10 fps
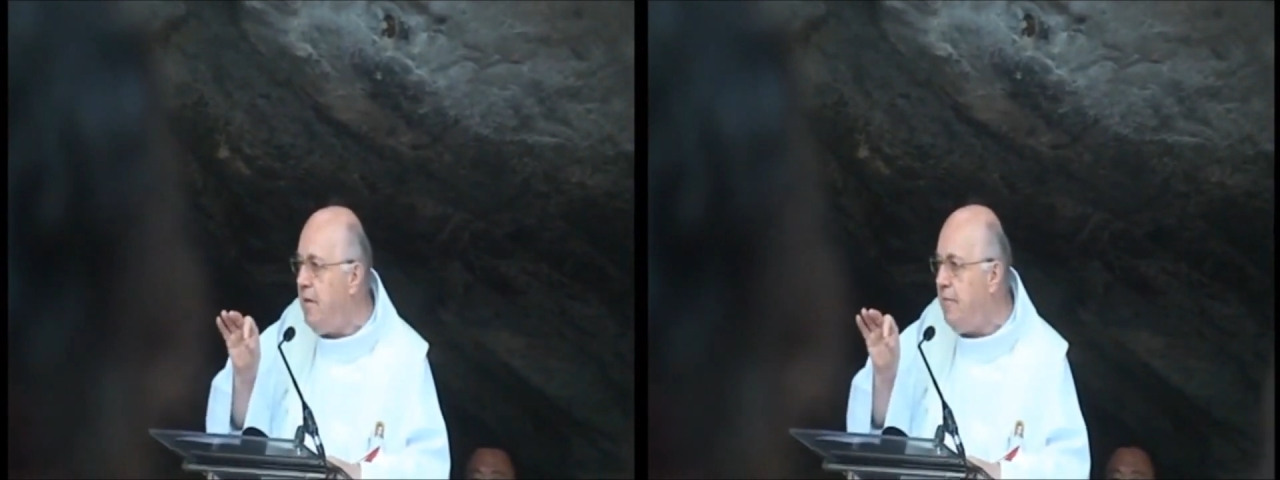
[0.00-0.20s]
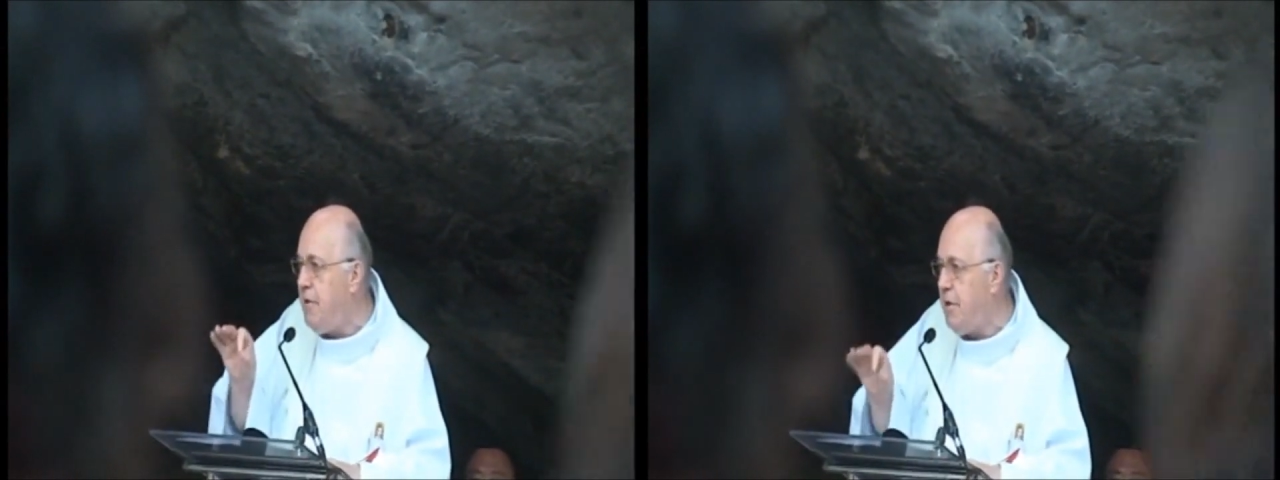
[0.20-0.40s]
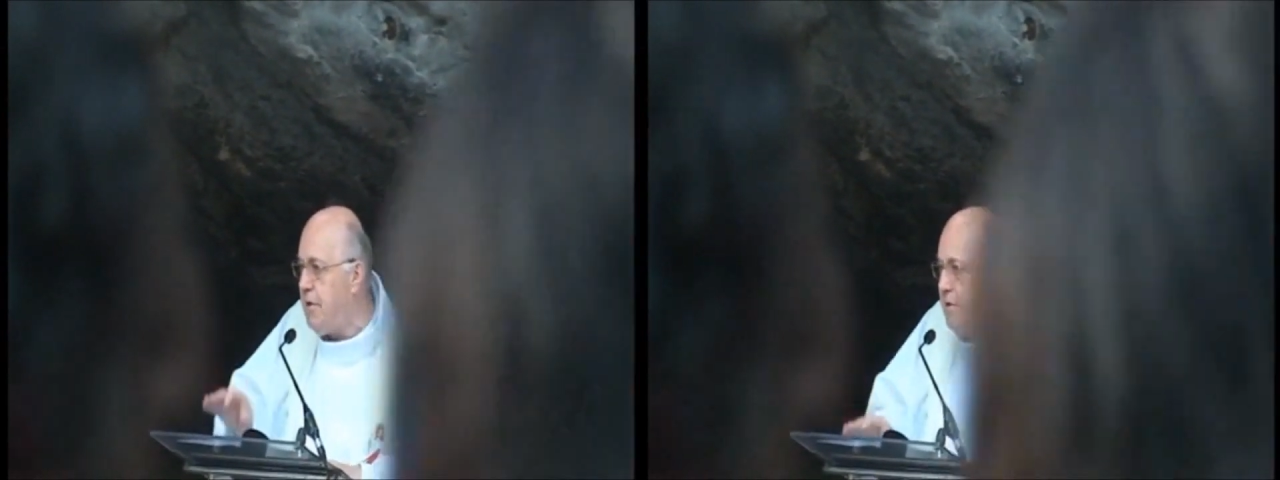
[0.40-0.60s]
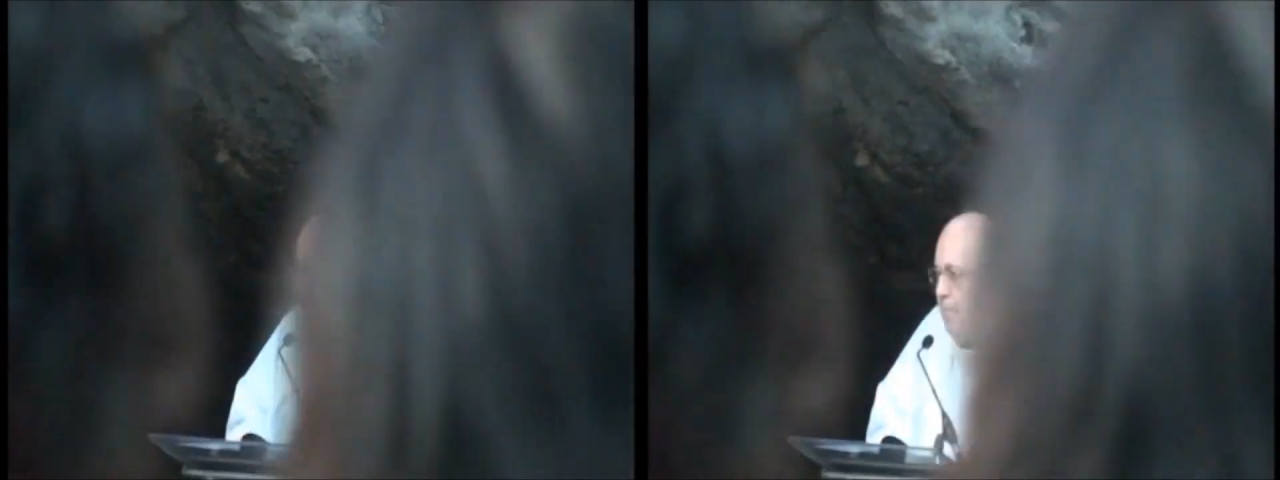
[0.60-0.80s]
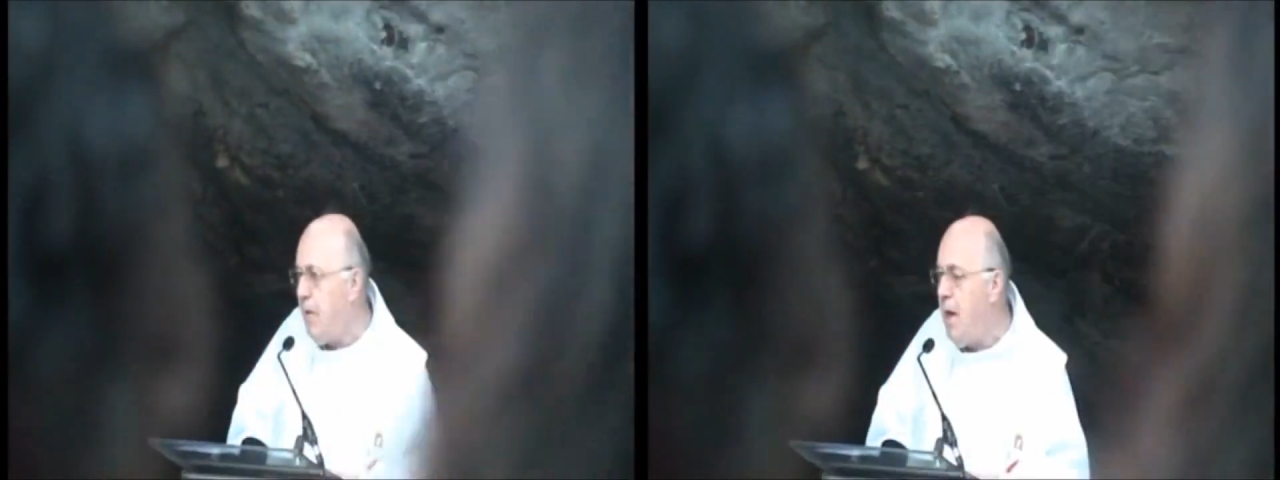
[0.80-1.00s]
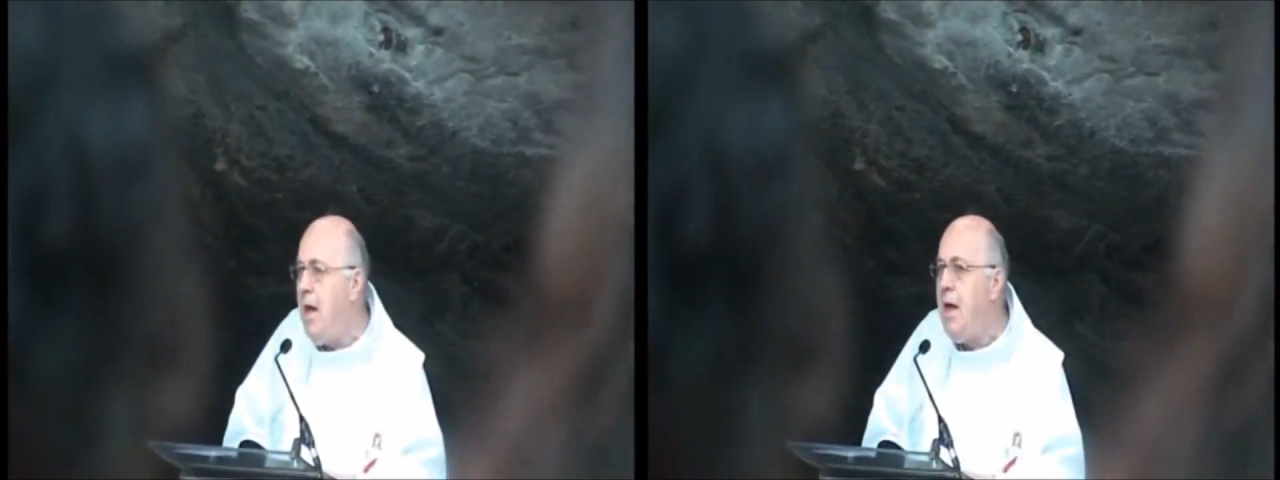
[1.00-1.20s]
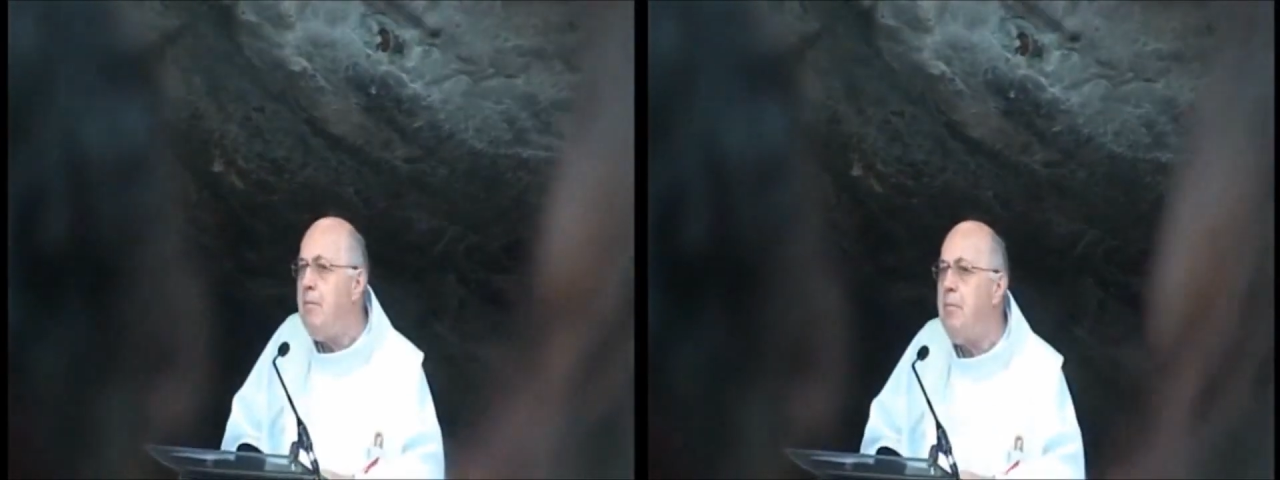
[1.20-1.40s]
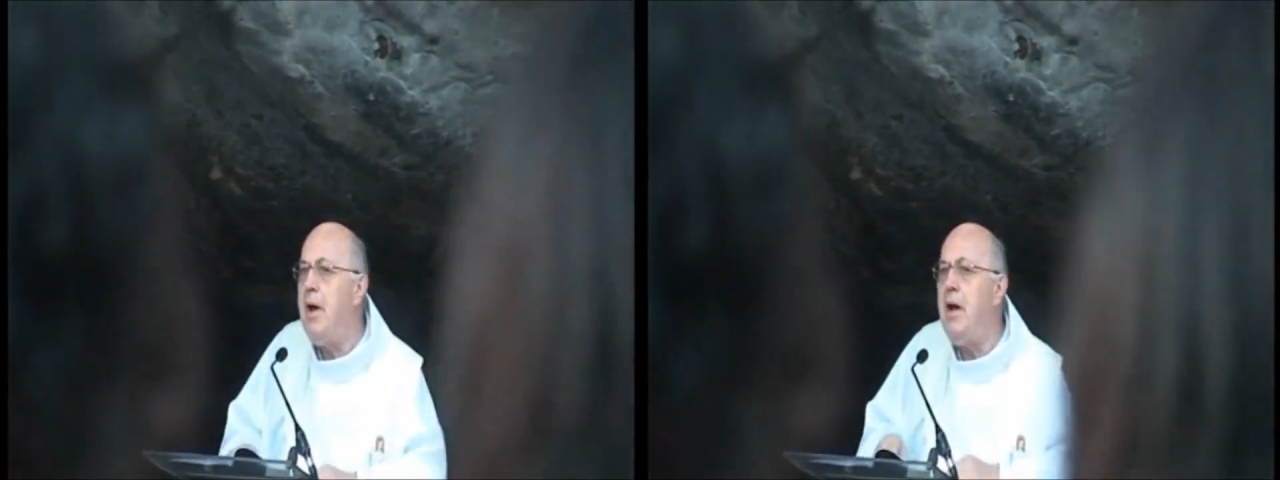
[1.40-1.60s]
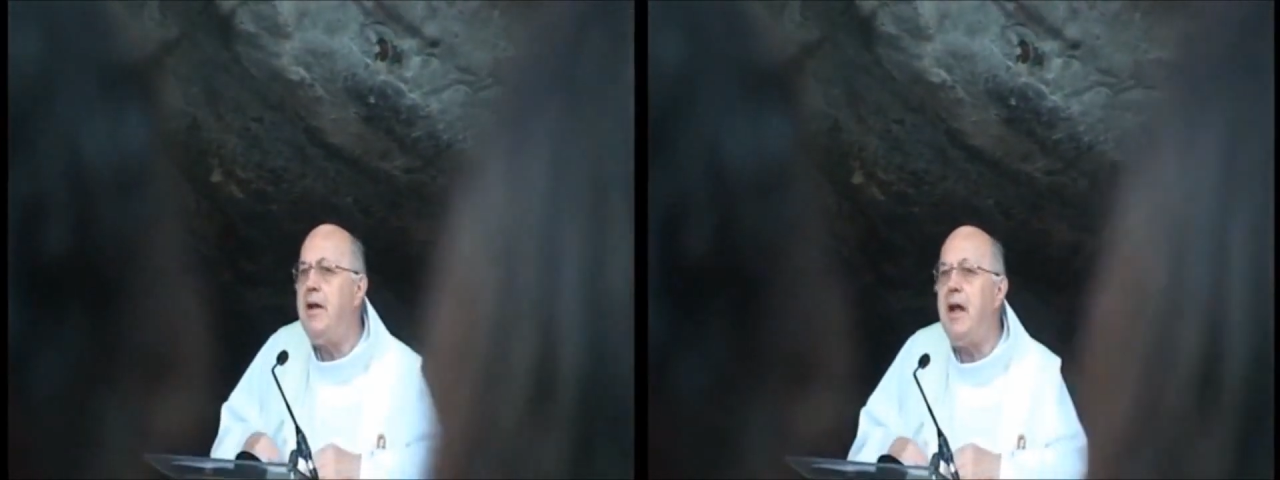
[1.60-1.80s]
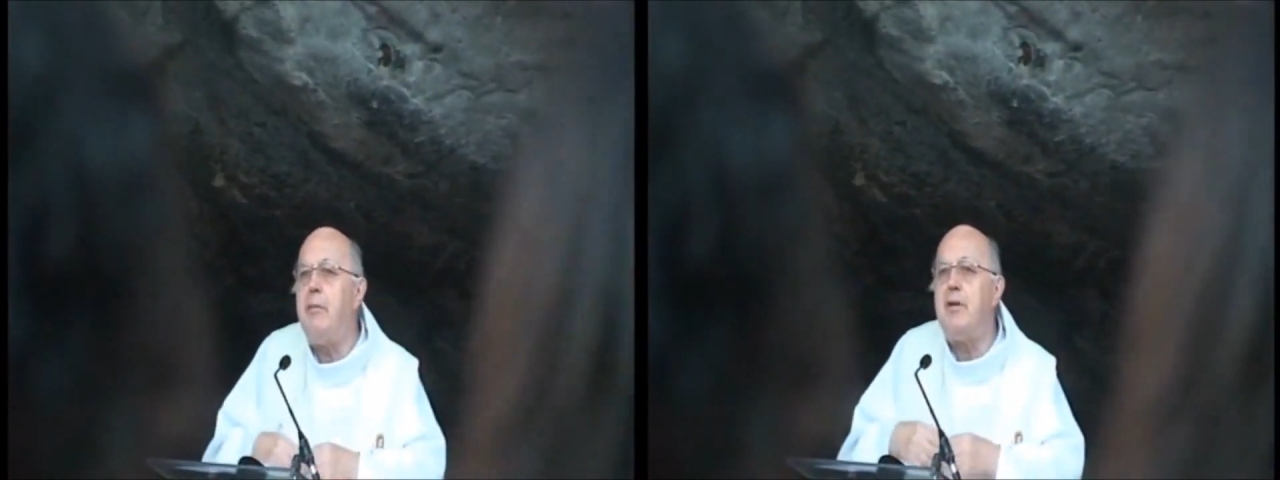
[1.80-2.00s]
loved her.
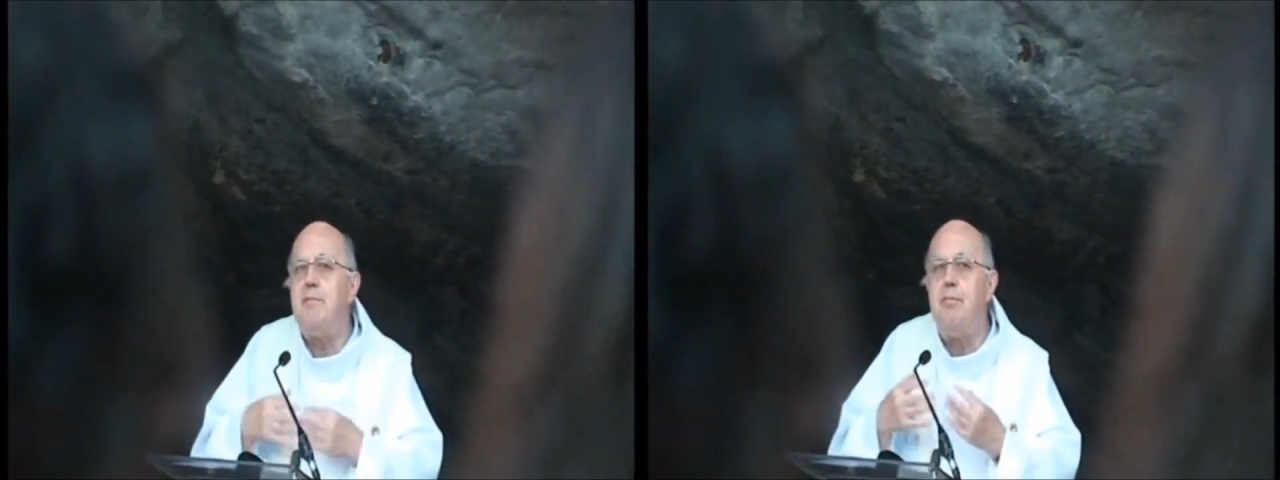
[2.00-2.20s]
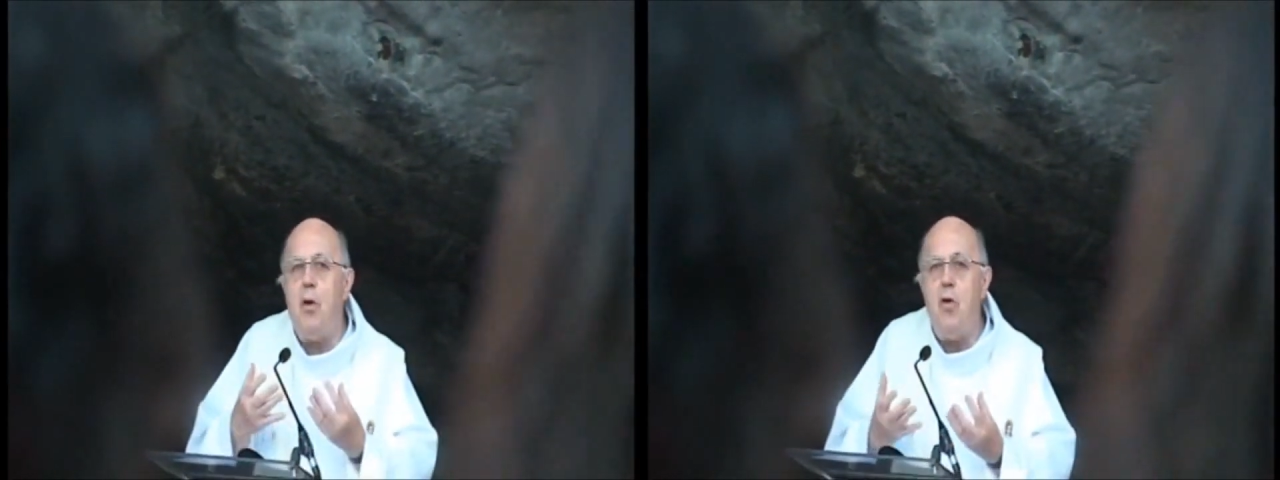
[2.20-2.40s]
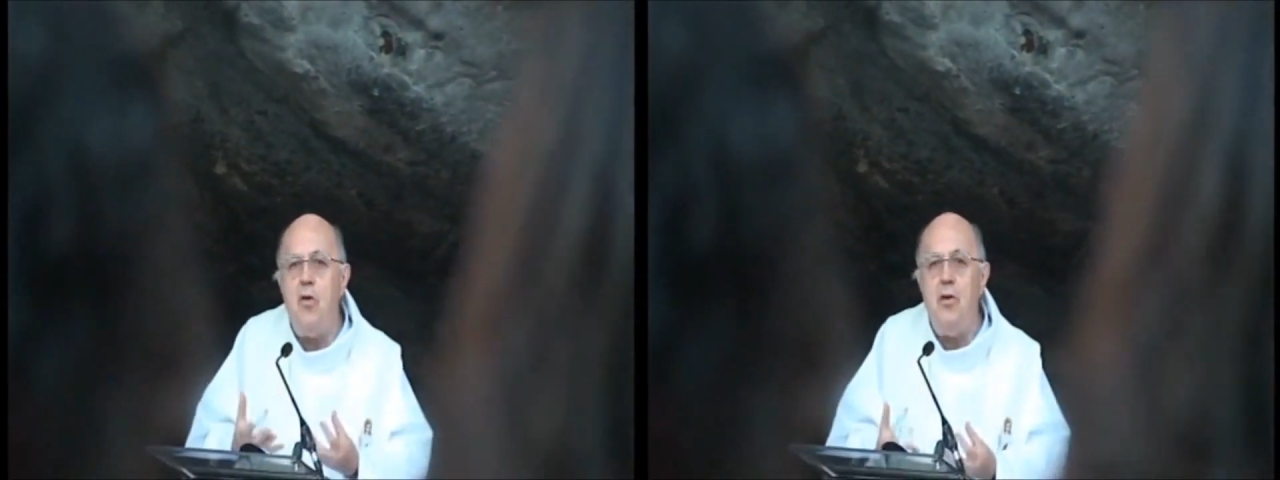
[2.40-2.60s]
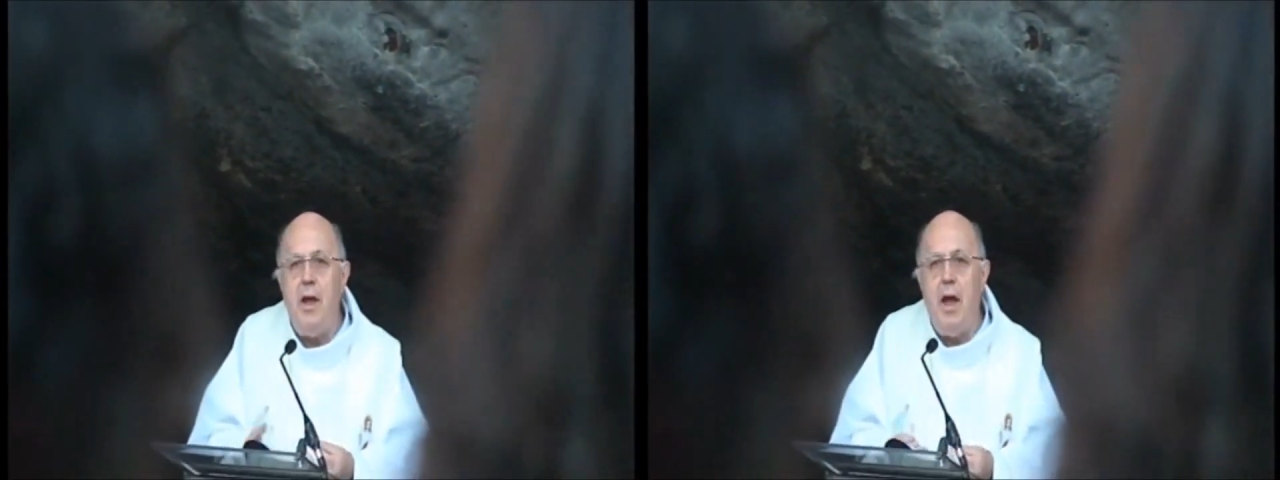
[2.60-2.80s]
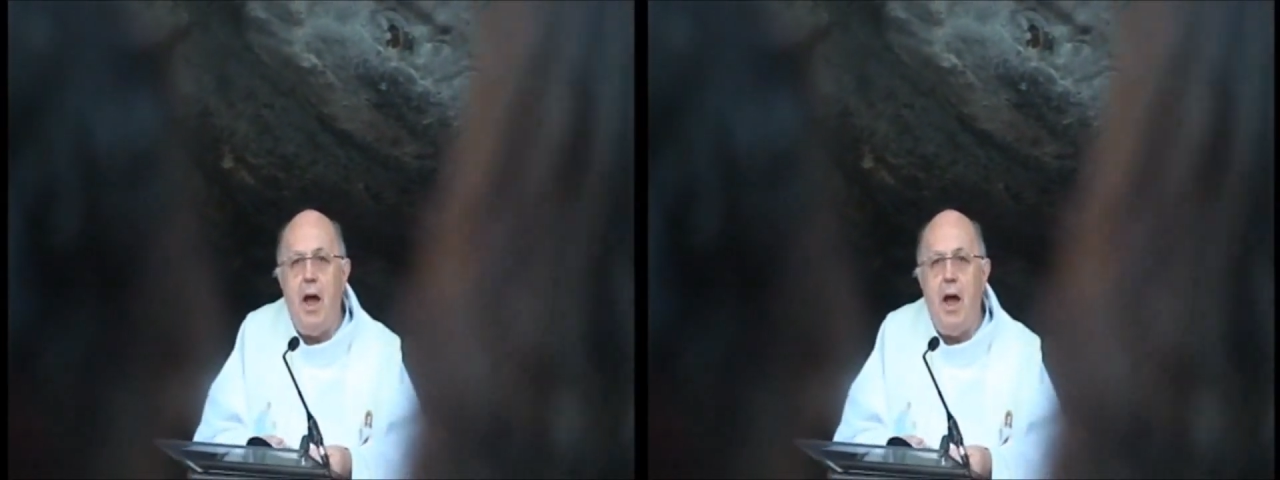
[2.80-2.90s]
Bernadette was born